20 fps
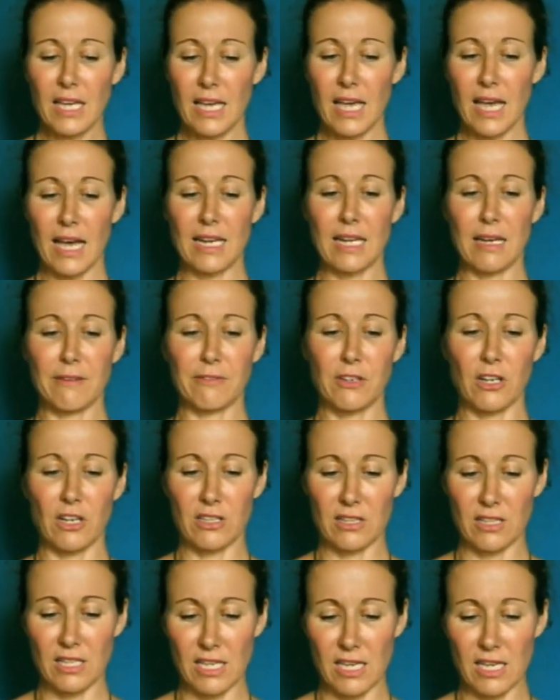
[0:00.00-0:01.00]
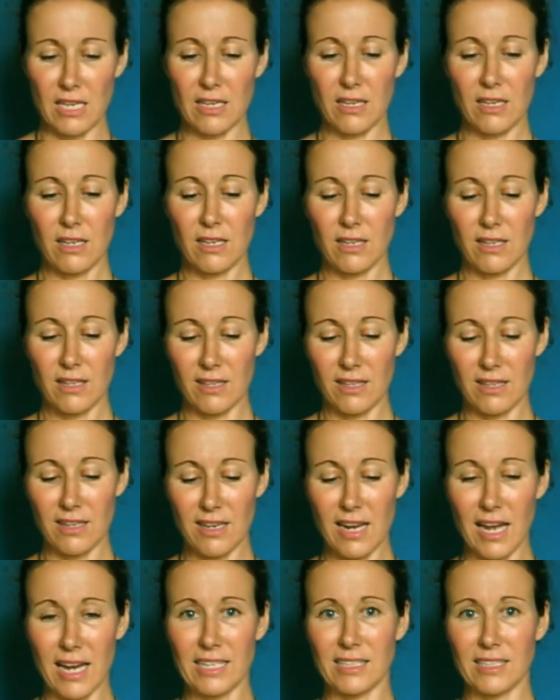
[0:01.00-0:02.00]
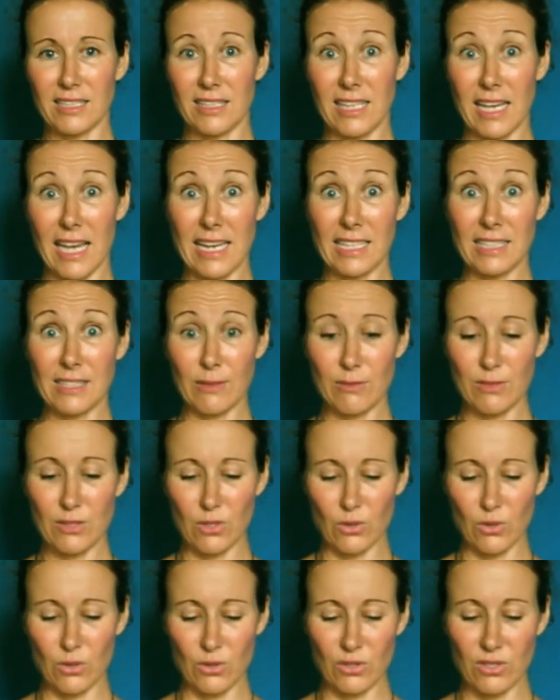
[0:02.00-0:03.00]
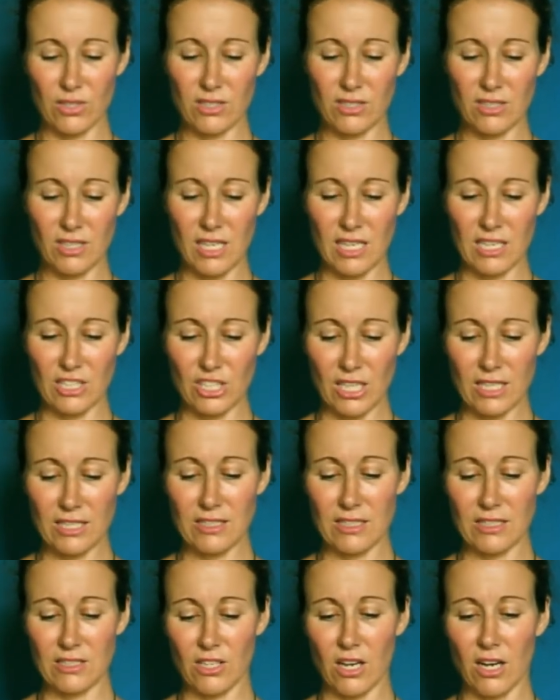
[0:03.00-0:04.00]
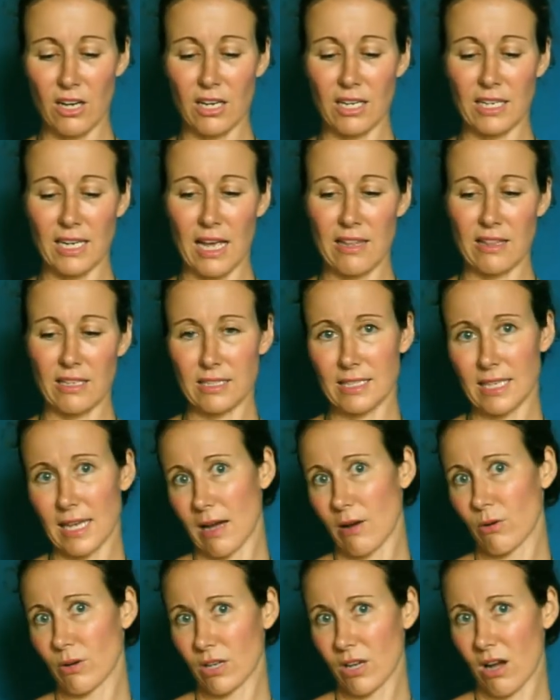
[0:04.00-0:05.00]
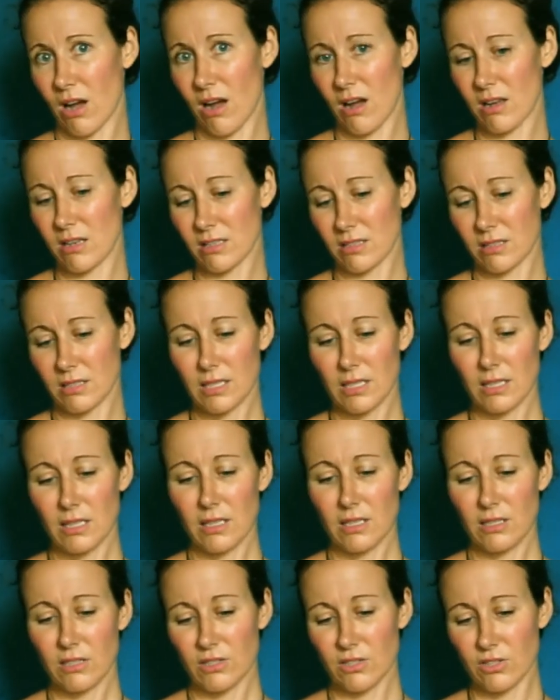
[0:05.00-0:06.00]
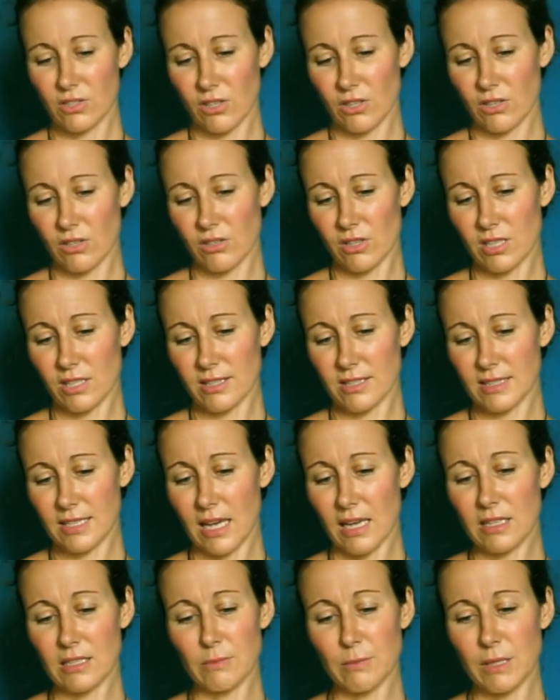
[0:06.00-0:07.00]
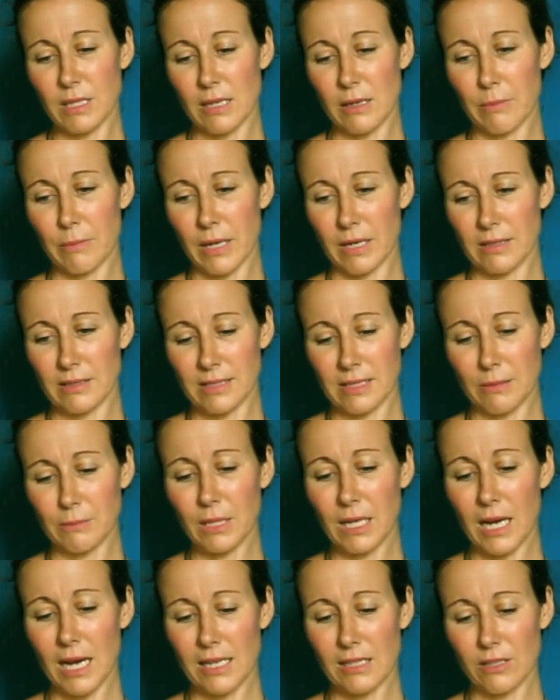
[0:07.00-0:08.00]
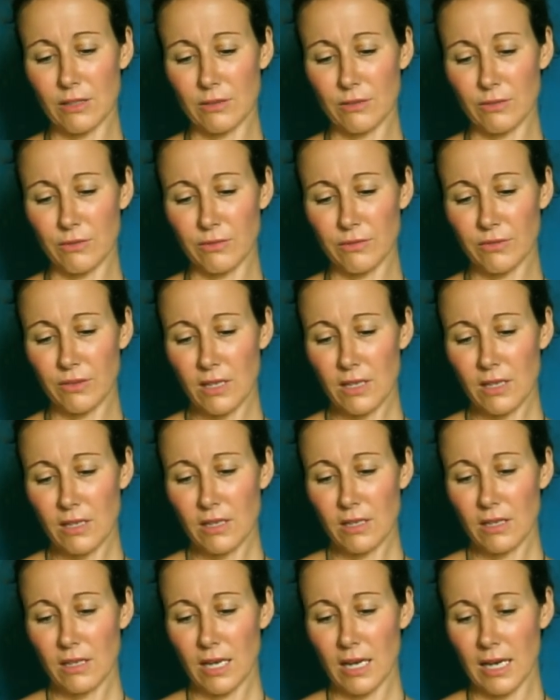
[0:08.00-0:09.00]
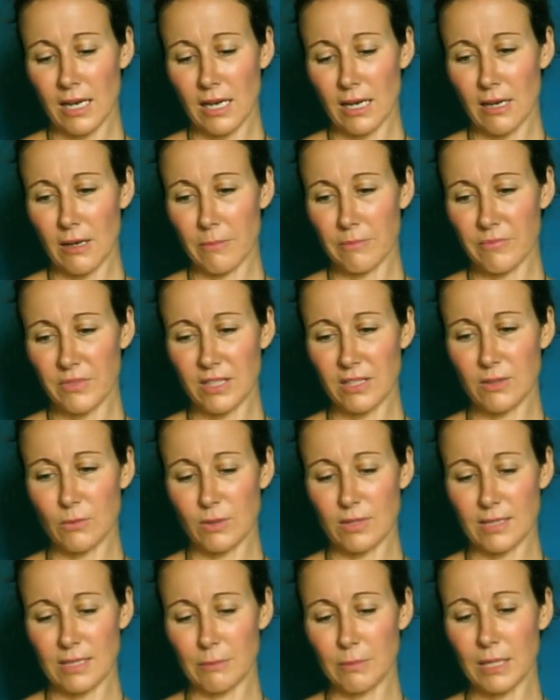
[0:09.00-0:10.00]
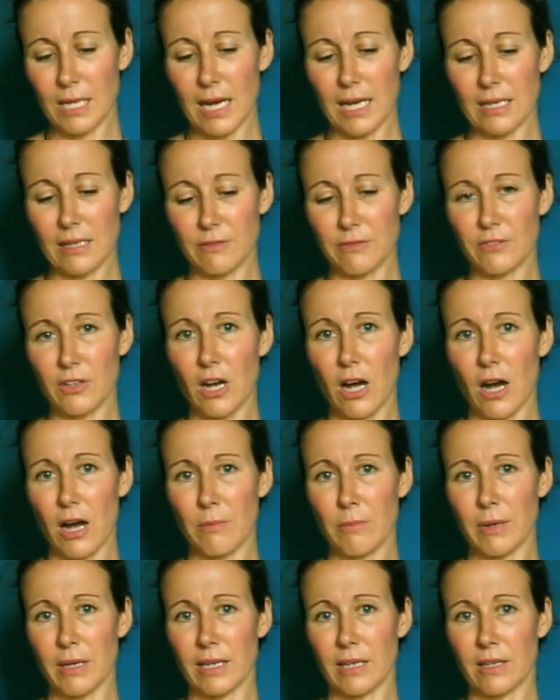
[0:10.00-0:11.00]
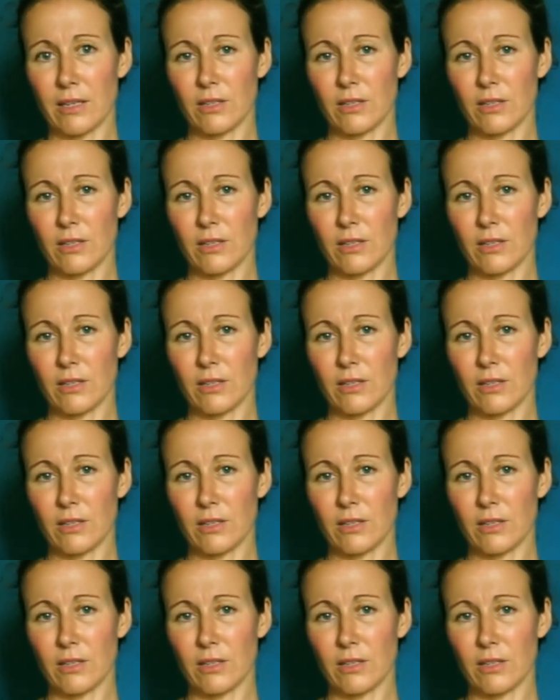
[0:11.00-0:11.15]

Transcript: And I've got the Knight, the Ace of Swords, the Justice card, and the Tower card. So this tells me about some kind of This was some kind of karmic,